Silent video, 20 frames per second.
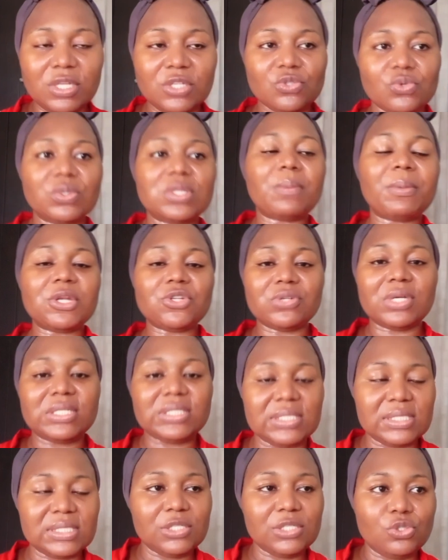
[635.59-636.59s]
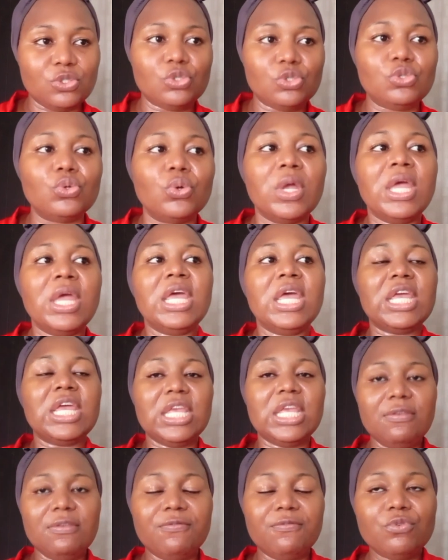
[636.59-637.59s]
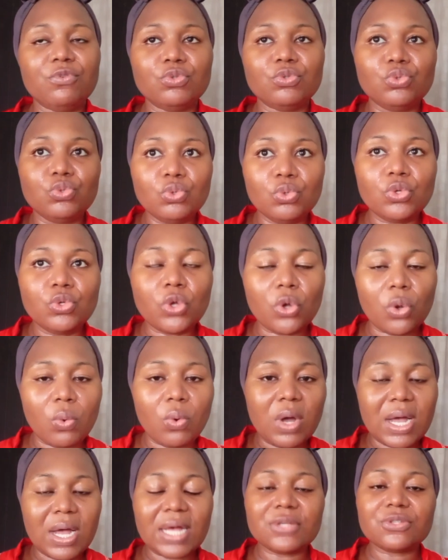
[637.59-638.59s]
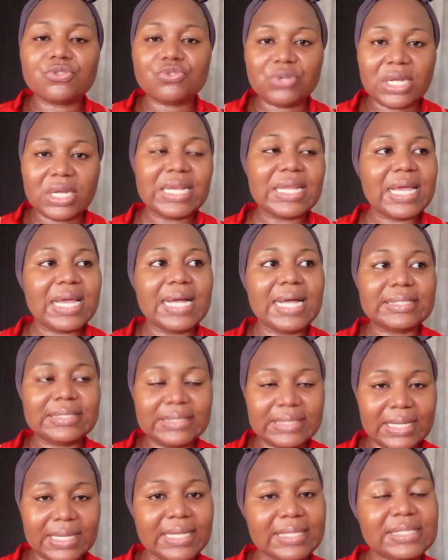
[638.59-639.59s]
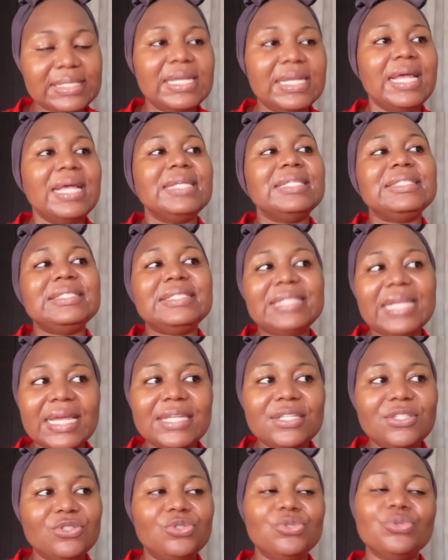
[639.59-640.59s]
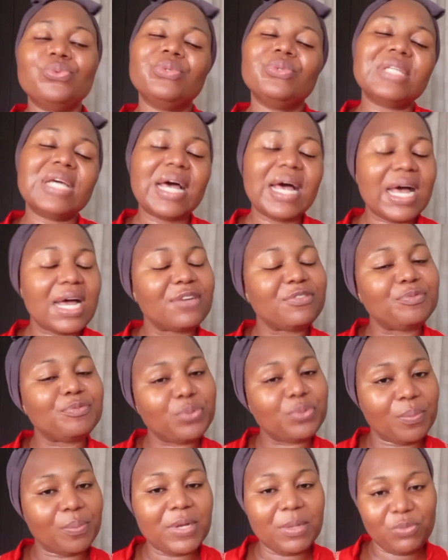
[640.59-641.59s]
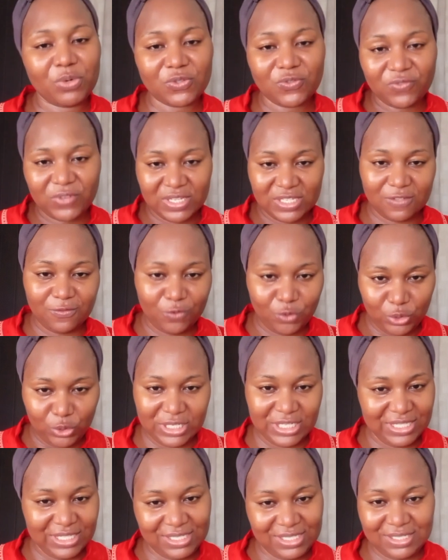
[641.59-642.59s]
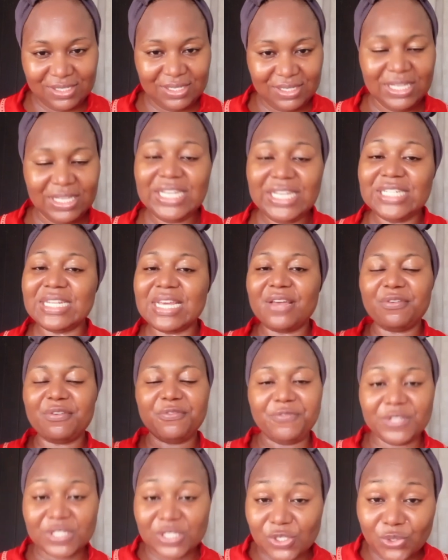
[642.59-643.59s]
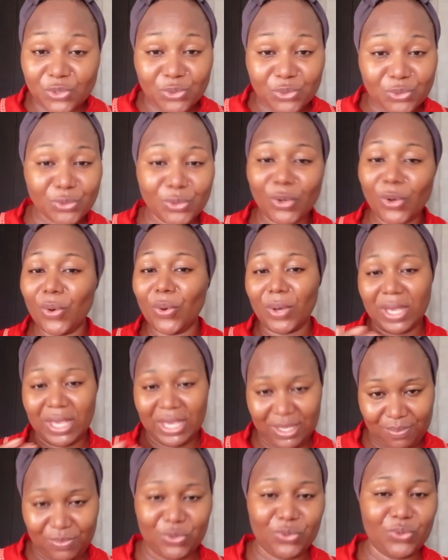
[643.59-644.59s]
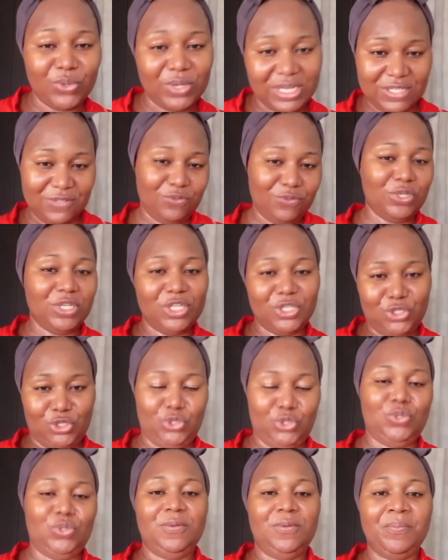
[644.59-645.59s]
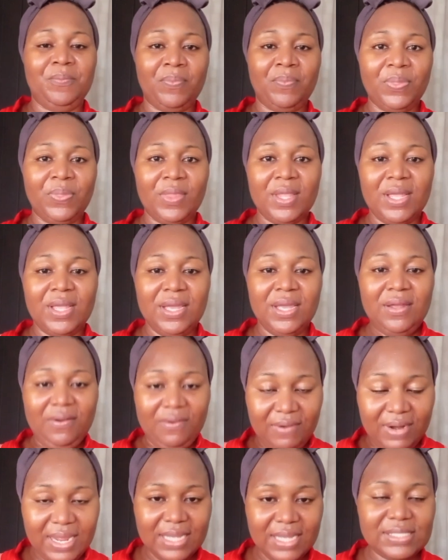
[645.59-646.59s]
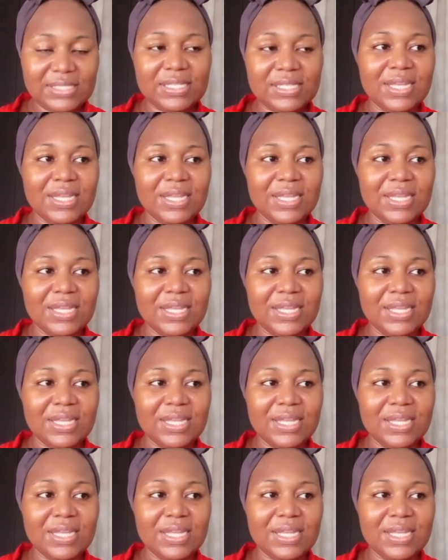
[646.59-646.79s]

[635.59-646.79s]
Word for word: So what am I trying to say to you? If you do your workout strictly at night, then you would have problem of exfoliating, either physical or chemical exfoliation right?